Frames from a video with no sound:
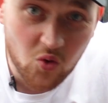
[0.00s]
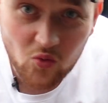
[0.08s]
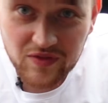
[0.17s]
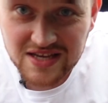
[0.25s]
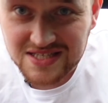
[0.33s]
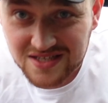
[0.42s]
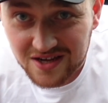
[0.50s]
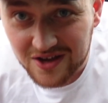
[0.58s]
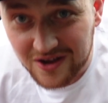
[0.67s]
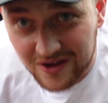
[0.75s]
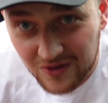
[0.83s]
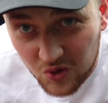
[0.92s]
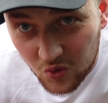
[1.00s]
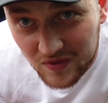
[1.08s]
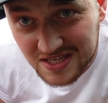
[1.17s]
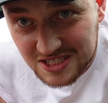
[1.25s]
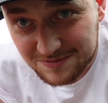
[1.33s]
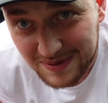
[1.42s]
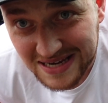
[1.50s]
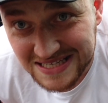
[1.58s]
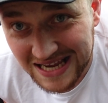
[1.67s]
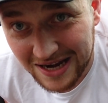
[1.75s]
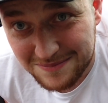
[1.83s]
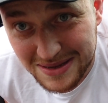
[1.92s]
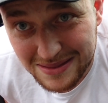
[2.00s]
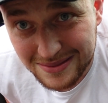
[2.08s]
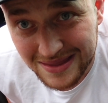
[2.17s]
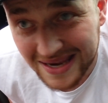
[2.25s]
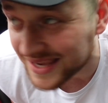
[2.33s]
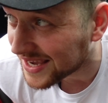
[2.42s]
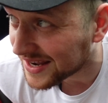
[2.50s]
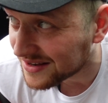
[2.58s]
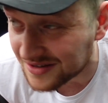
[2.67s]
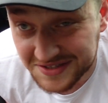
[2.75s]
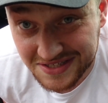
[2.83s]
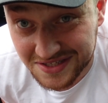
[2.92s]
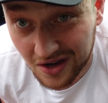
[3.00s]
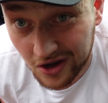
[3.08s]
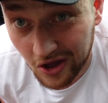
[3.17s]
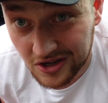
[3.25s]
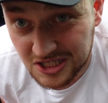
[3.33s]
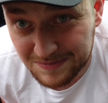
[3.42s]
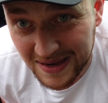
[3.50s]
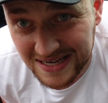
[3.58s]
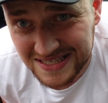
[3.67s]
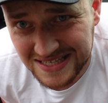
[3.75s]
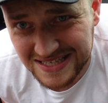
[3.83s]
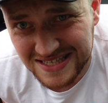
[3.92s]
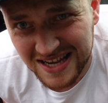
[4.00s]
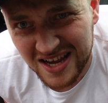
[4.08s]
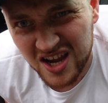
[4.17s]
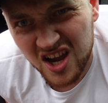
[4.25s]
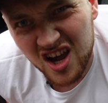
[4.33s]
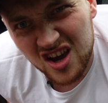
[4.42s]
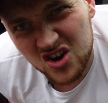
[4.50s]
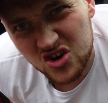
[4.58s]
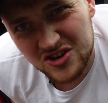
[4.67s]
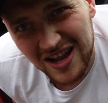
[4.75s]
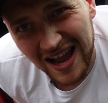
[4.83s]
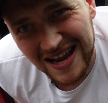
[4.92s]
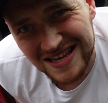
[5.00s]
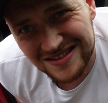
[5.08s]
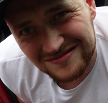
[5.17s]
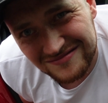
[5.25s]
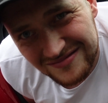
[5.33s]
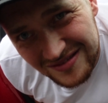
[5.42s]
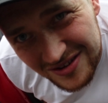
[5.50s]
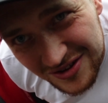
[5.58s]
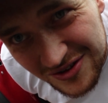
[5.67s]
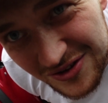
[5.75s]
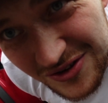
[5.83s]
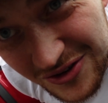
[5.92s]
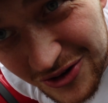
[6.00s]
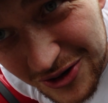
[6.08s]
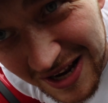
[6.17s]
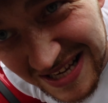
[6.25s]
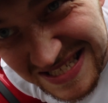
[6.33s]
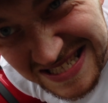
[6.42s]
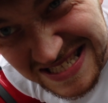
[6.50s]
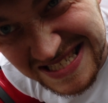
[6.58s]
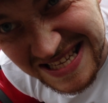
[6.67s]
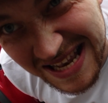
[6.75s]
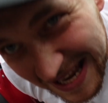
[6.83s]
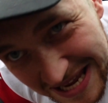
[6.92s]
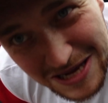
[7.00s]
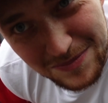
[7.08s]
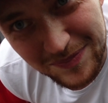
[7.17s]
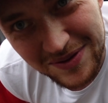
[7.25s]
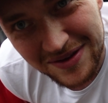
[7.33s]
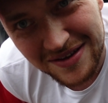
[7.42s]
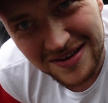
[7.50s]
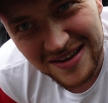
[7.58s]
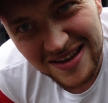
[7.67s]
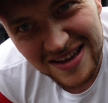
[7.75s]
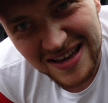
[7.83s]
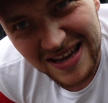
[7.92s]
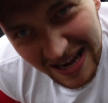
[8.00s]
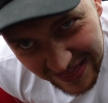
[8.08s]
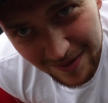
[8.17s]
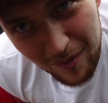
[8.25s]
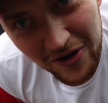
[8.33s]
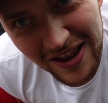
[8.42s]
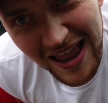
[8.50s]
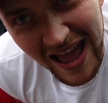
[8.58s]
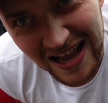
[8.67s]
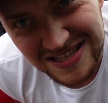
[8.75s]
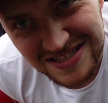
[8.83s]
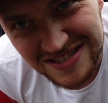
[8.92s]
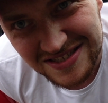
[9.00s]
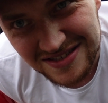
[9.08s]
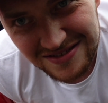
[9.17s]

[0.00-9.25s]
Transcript: All this space had me thinking, because this is a lot of space, is could I sleep in the Model S?